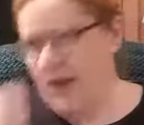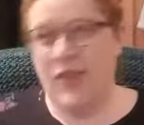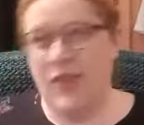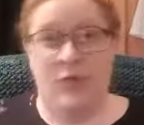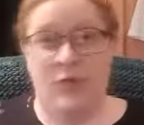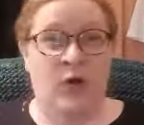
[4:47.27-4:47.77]

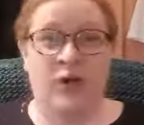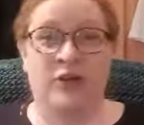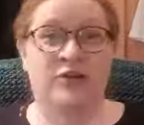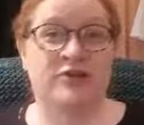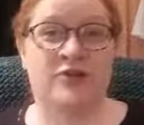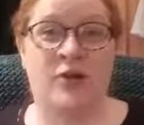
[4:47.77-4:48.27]
we're going
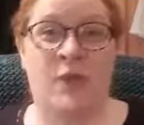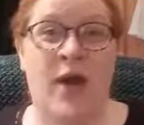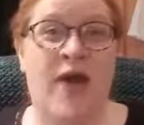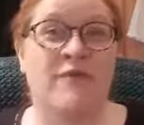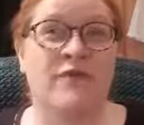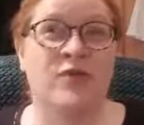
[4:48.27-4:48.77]
to do that
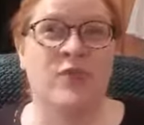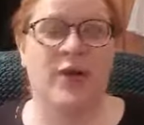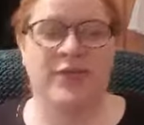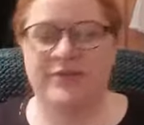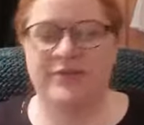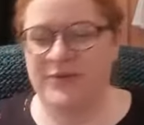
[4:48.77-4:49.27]
whatever the
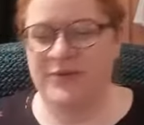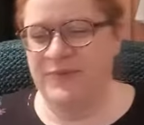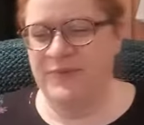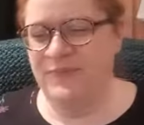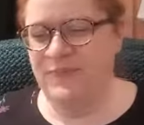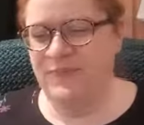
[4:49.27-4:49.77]
weather's
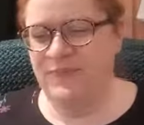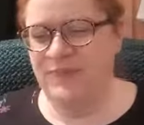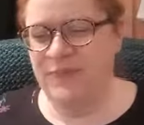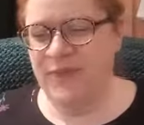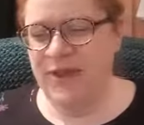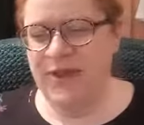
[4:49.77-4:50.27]
doing.
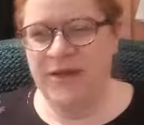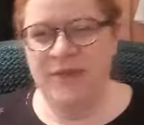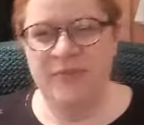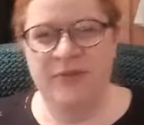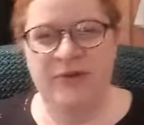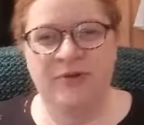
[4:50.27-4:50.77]

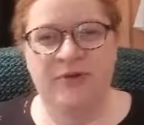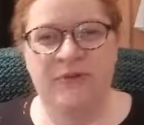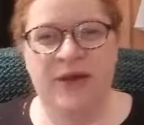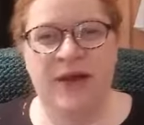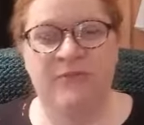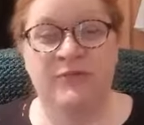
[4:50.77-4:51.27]
But it would
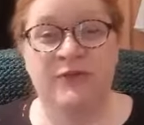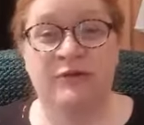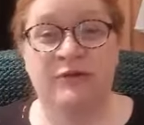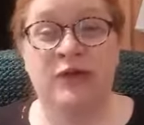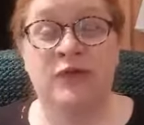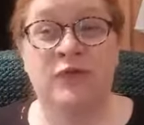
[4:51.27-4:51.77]
be
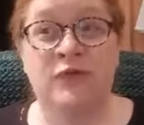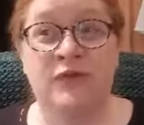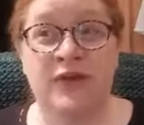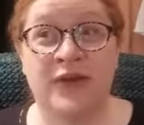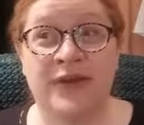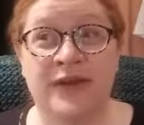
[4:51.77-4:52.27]
absolutely
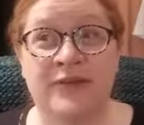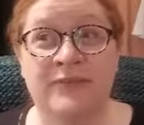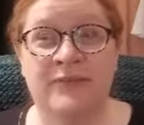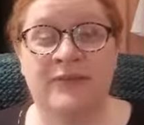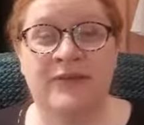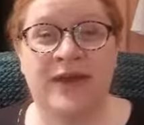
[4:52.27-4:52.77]
lovely
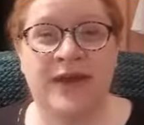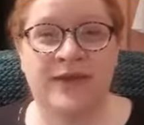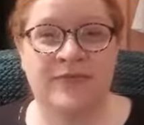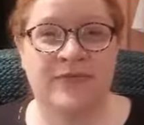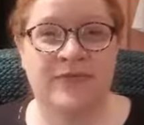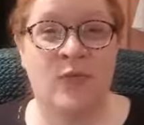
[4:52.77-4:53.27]

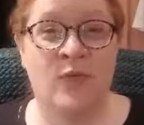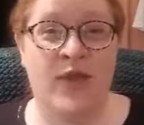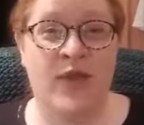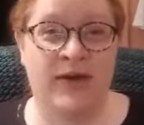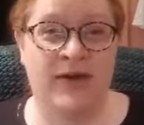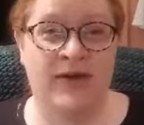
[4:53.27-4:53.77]
if the
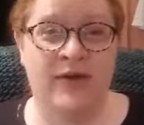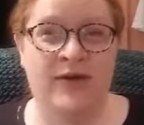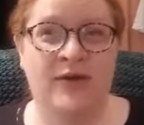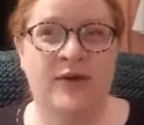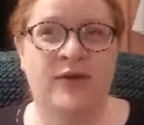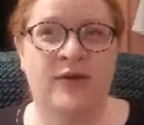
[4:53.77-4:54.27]
weather
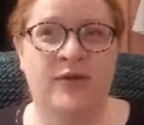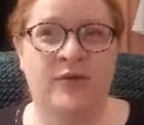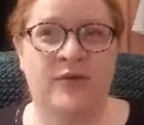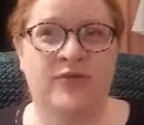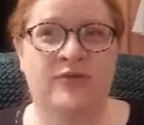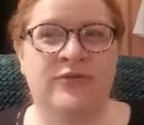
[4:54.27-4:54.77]

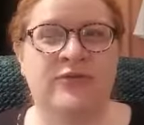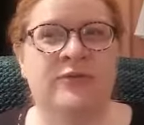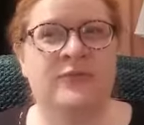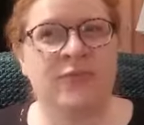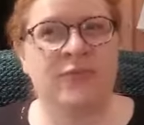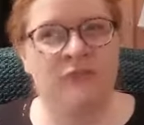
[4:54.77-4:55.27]
was
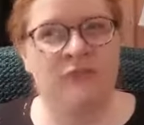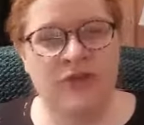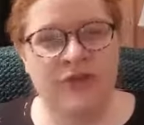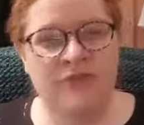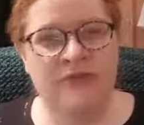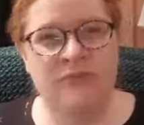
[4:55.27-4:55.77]

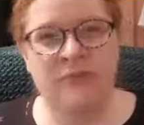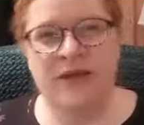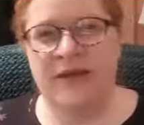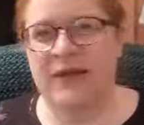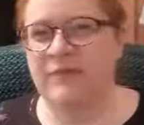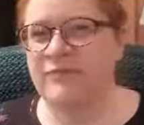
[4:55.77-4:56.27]

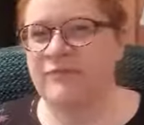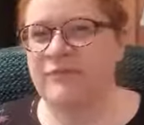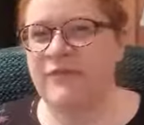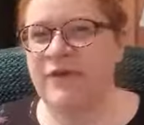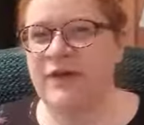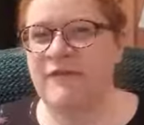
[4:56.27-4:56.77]
reasonably
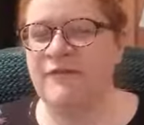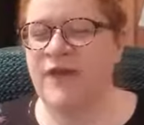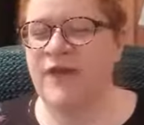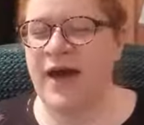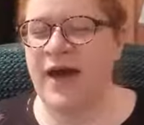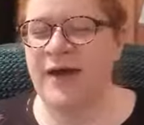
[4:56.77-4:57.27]

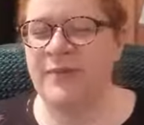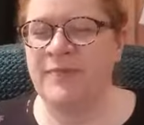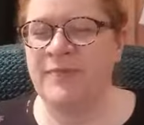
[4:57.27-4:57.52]
fair